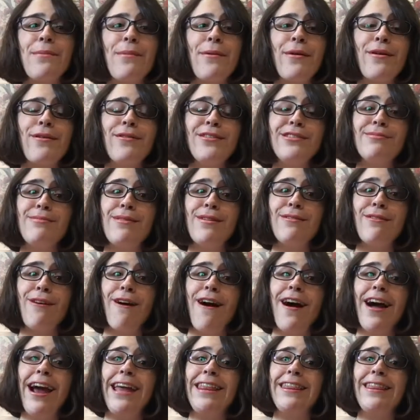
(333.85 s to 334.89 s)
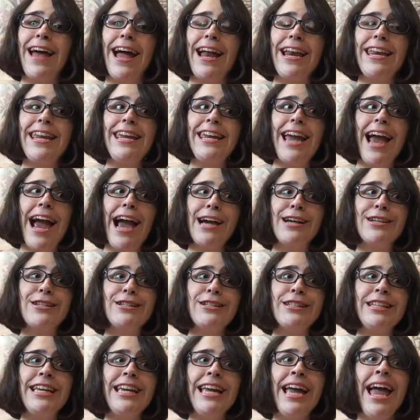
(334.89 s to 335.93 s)
proves me wrong and that he
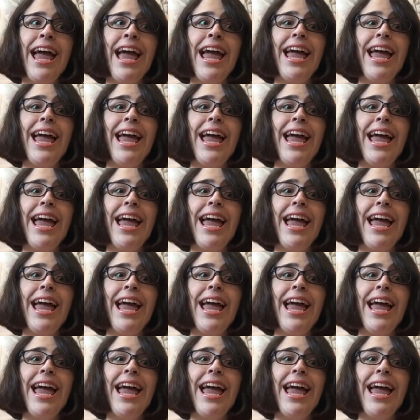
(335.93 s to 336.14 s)
actually